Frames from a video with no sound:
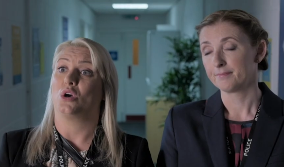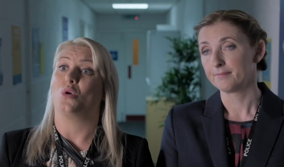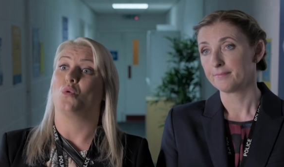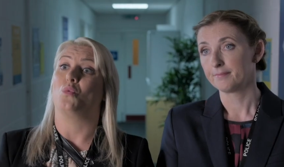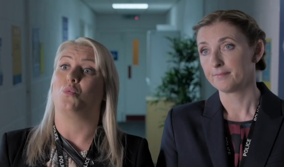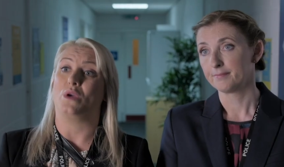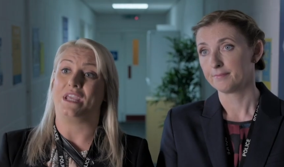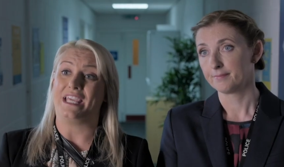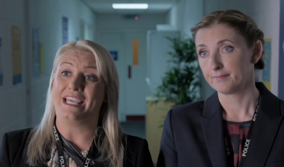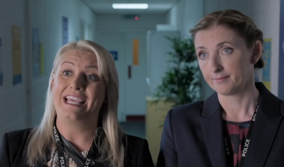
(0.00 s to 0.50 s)

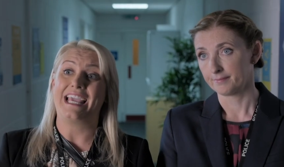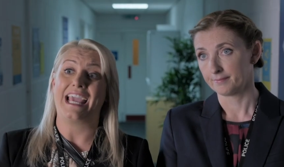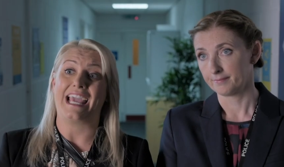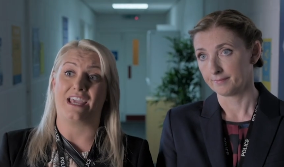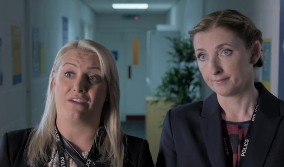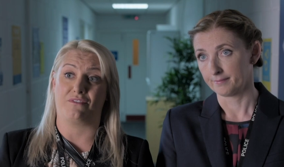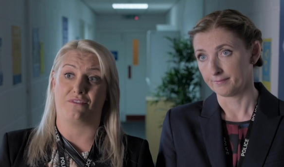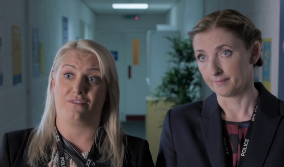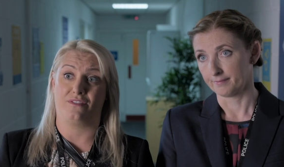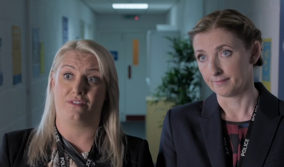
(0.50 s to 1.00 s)
Speaker 1: Wee
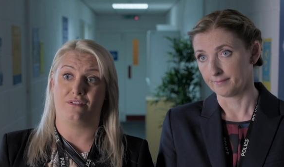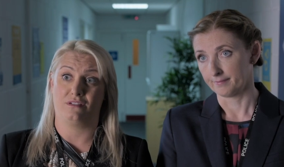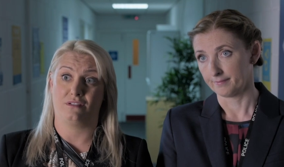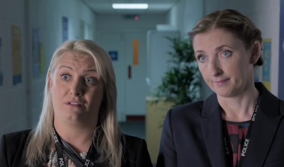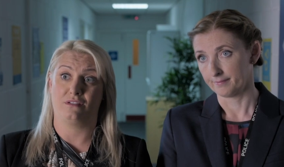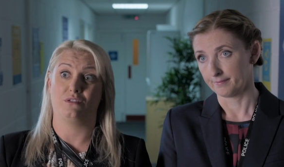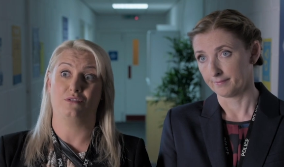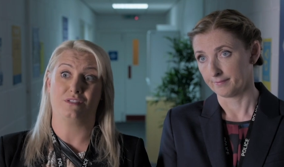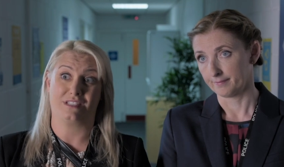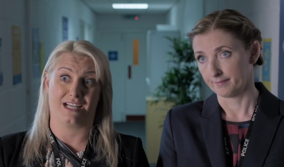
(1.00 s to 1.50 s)
Kev,
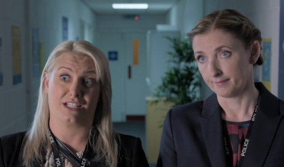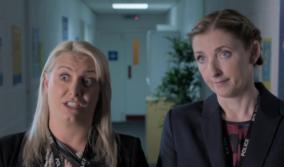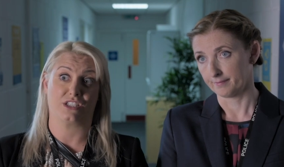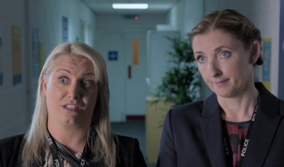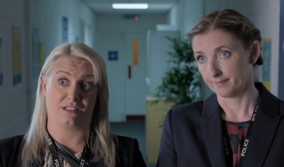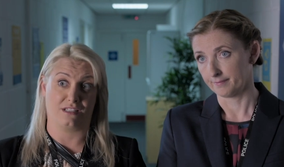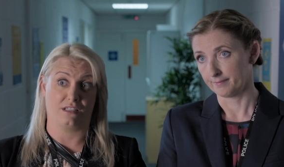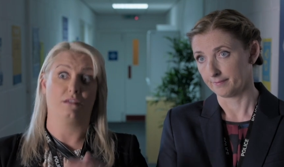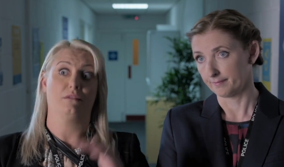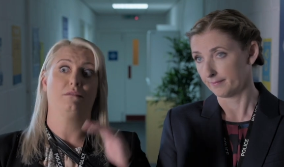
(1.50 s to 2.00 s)
who's
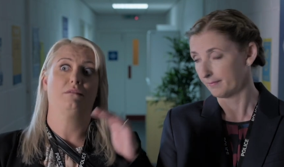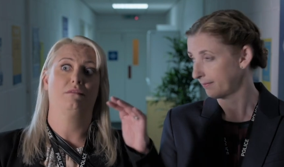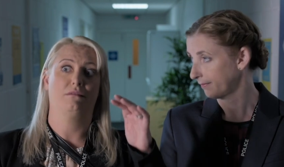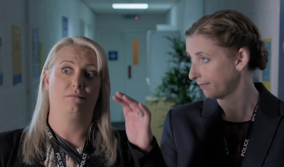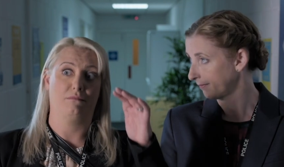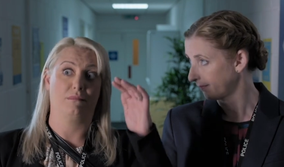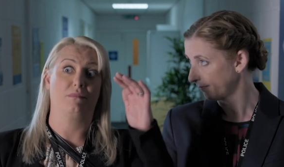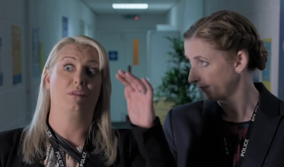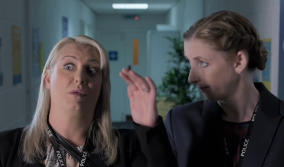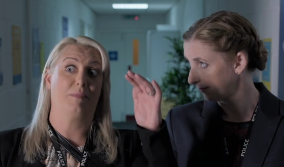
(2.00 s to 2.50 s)
actually
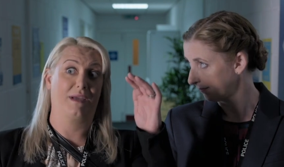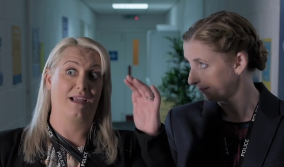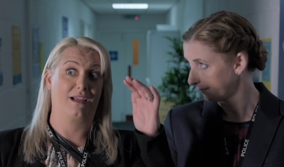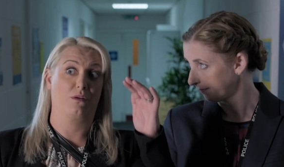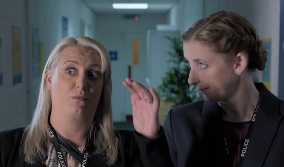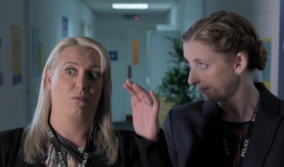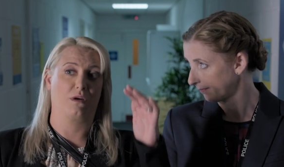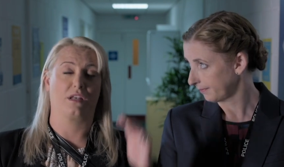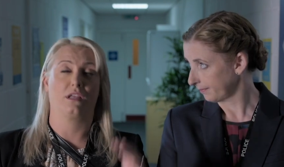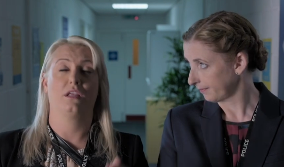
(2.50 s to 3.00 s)
the
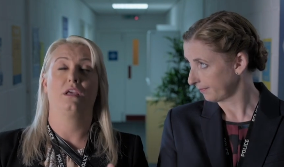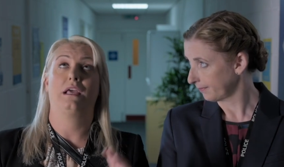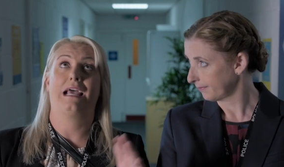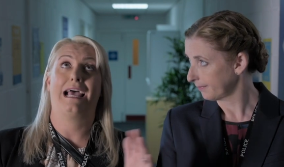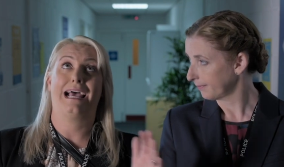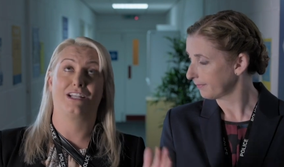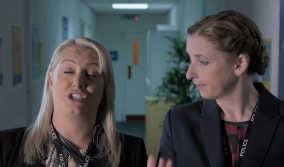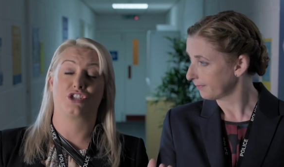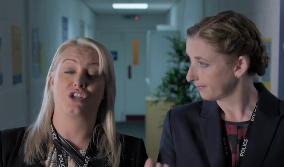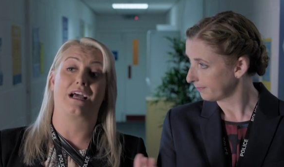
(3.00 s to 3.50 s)
bigger one,
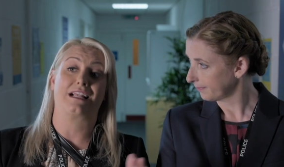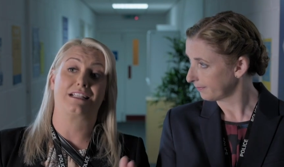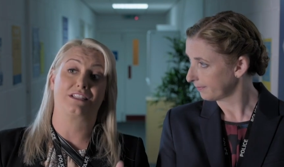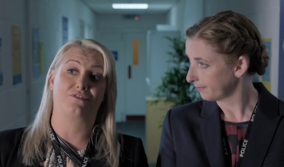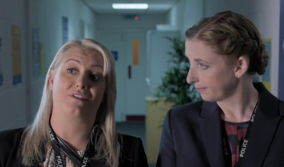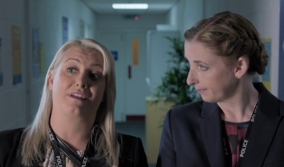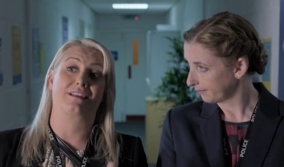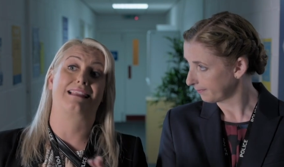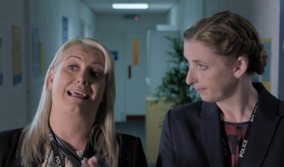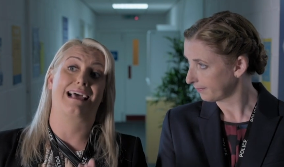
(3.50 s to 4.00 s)
had
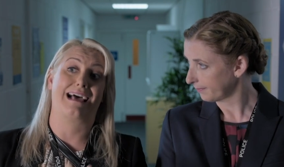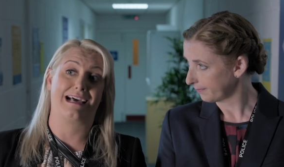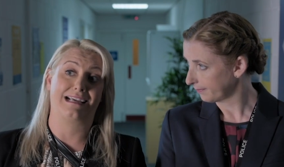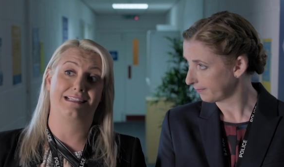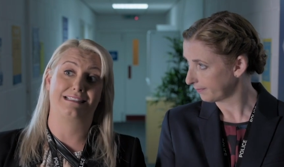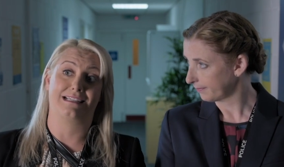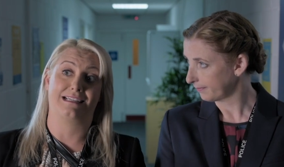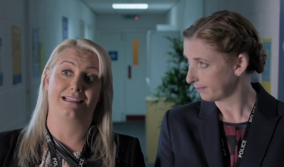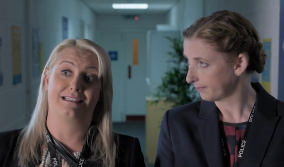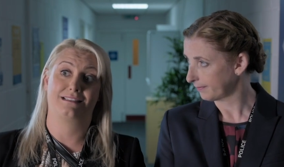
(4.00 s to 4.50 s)
transferred the
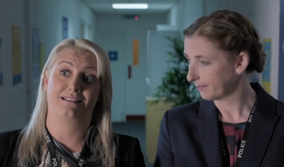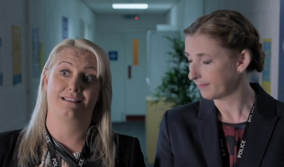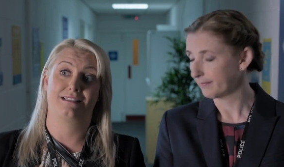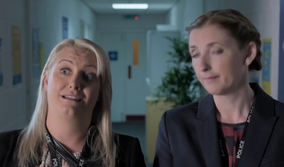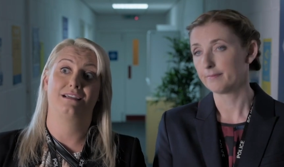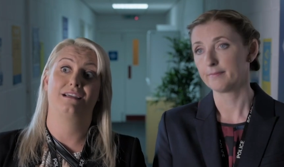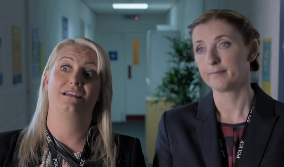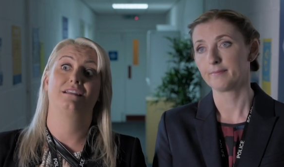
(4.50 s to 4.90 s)
assets